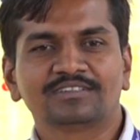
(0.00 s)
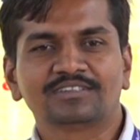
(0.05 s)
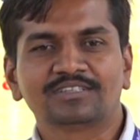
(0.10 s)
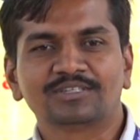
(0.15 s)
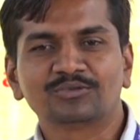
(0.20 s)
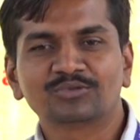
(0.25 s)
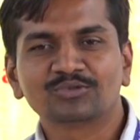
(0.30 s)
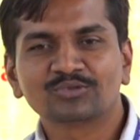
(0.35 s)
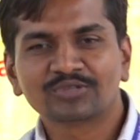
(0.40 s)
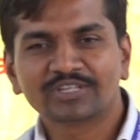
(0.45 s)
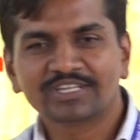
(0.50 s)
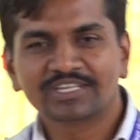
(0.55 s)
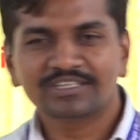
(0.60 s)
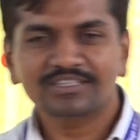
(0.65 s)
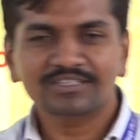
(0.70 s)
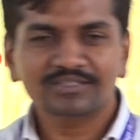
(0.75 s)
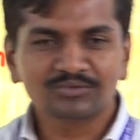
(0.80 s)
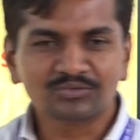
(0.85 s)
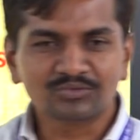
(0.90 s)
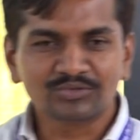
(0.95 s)
now
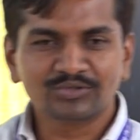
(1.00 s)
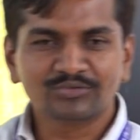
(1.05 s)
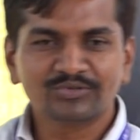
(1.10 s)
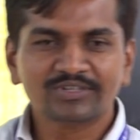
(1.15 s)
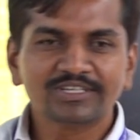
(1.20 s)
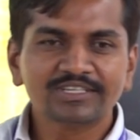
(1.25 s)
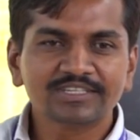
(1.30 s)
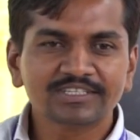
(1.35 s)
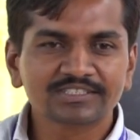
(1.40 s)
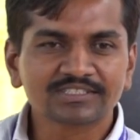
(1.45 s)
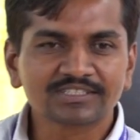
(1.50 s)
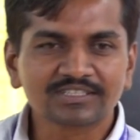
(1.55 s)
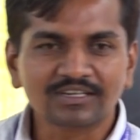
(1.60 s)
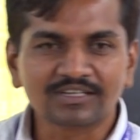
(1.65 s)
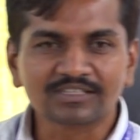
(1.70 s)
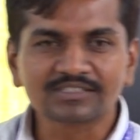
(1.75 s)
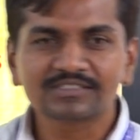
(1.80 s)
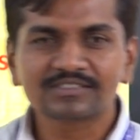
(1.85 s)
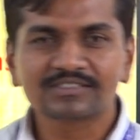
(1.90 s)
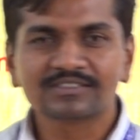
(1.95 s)
today we will
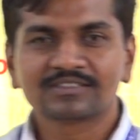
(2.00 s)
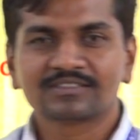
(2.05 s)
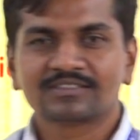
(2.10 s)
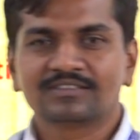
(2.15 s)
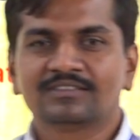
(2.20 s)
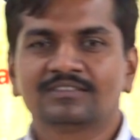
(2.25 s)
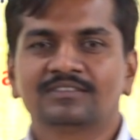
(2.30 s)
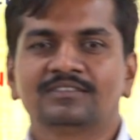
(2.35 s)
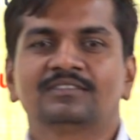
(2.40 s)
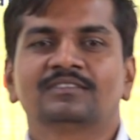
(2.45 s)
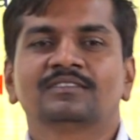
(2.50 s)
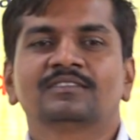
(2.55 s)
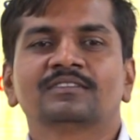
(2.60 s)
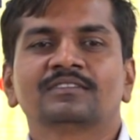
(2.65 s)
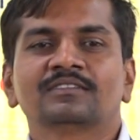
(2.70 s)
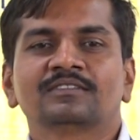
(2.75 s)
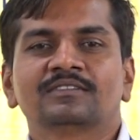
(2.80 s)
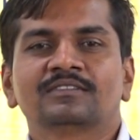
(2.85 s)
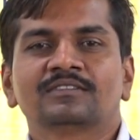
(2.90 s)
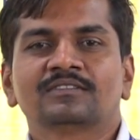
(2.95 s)
discuss
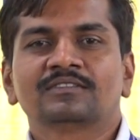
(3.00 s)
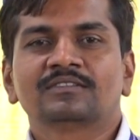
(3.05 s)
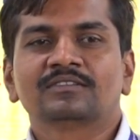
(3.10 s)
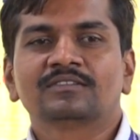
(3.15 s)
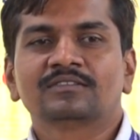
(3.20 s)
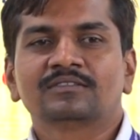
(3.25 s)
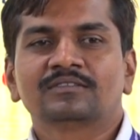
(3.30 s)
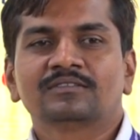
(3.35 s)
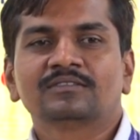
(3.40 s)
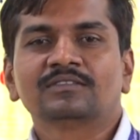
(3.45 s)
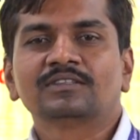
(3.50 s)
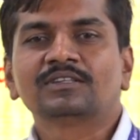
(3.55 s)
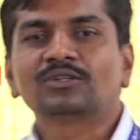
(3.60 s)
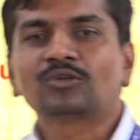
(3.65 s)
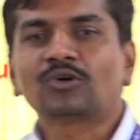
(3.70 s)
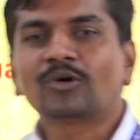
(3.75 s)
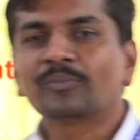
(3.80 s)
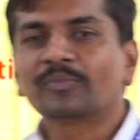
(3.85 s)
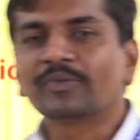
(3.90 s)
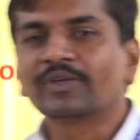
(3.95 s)
the
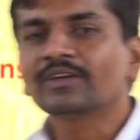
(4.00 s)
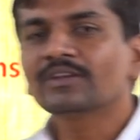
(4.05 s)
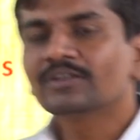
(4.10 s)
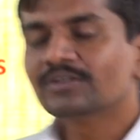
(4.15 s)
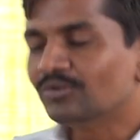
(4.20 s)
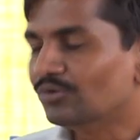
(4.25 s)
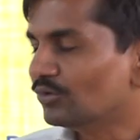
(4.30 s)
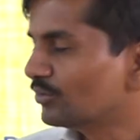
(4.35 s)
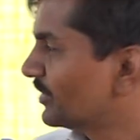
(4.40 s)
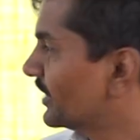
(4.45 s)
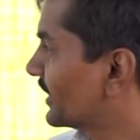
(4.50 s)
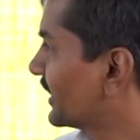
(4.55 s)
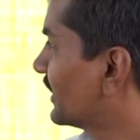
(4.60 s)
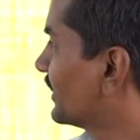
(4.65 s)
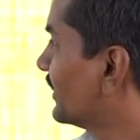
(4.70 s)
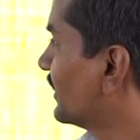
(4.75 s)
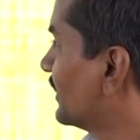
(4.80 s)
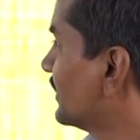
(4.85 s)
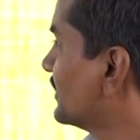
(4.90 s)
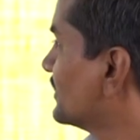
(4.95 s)
topic
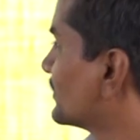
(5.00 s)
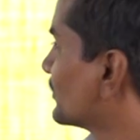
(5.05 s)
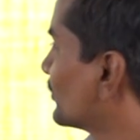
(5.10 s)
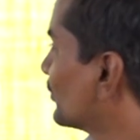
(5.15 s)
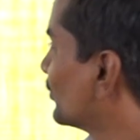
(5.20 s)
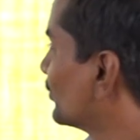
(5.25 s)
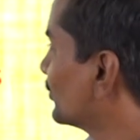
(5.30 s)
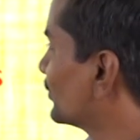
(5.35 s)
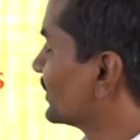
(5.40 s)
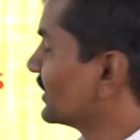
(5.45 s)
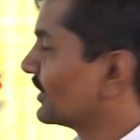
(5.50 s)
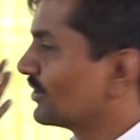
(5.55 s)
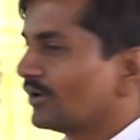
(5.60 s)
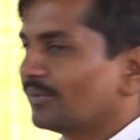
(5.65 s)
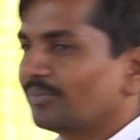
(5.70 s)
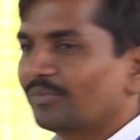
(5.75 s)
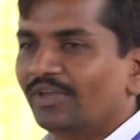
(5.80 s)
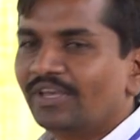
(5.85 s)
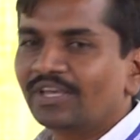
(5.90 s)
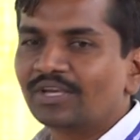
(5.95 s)
numerical solution
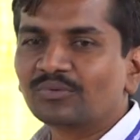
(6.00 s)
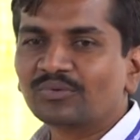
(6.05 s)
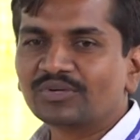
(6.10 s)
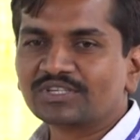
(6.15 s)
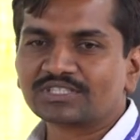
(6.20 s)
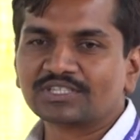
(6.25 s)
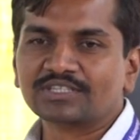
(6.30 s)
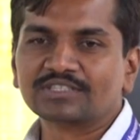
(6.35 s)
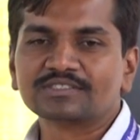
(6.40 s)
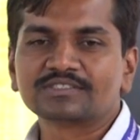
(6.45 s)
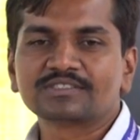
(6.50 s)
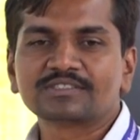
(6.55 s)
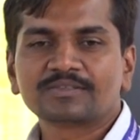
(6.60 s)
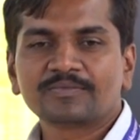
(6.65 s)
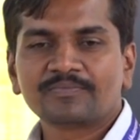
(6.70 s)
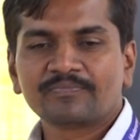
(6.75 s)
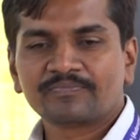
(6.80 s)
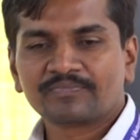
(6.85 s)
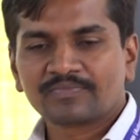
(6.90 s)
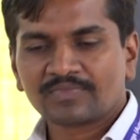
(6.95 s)
of equations.
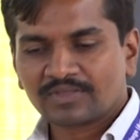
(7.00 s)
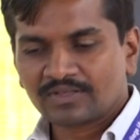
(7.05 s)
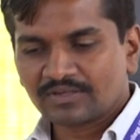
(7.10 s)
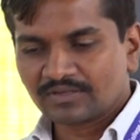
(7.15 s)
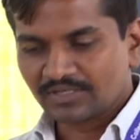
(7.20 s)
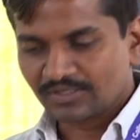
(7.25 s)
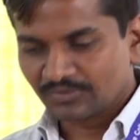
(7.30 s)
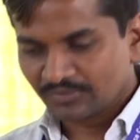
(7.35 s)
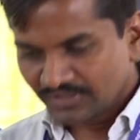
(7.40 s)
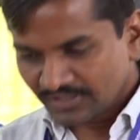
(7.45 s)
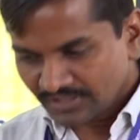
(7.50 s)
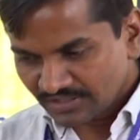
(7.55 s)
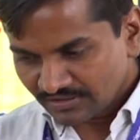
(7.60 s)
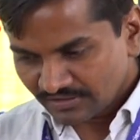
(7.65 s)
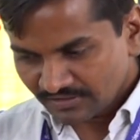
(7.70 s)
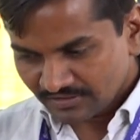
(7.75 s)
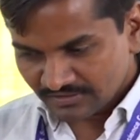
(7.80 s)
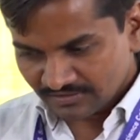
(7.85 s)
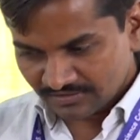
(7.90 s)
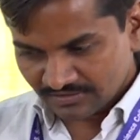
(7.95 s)
Now
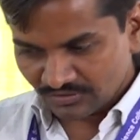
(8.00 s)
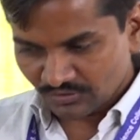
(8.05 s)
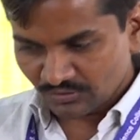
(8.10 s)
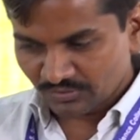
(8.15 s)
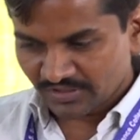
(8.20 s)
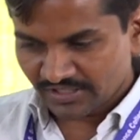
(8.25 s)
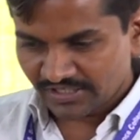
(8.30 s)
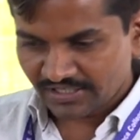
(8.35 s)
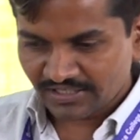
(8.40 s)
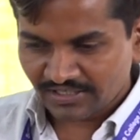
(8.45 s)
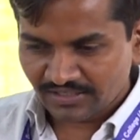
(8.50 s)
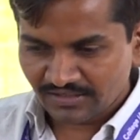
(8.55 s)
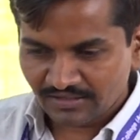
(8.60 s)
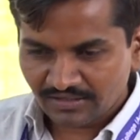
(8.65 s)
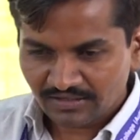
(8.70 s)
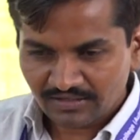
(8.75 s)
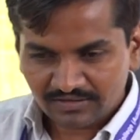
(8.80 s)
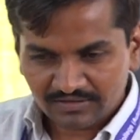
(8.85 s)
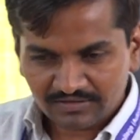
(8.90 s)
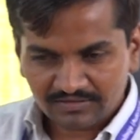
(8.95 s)
in
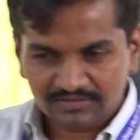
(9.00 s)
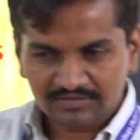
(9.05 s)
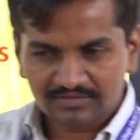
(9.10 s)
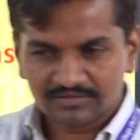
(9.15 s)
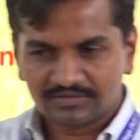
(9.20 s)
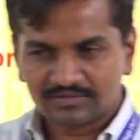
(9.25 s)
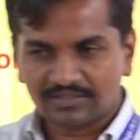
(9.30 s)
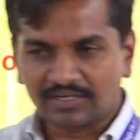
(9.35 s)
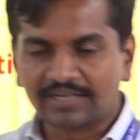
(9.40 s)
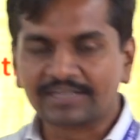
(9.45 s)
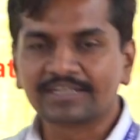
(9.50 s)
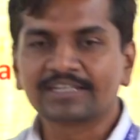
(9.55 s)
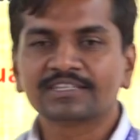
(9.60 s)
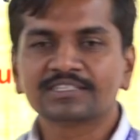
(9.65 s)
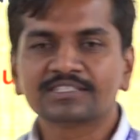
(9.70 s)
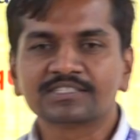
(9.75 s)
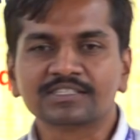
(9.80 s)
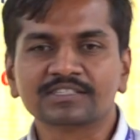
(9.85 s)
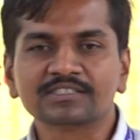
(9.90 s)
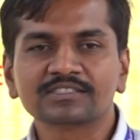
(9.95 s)
numerical
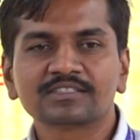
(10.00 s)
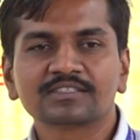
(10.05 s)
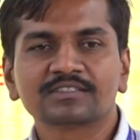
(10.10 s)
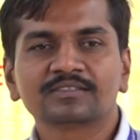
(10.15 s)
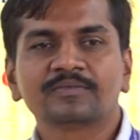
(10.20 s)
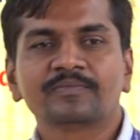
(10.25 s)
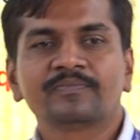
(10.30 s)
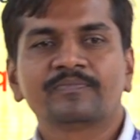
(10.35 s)
analysis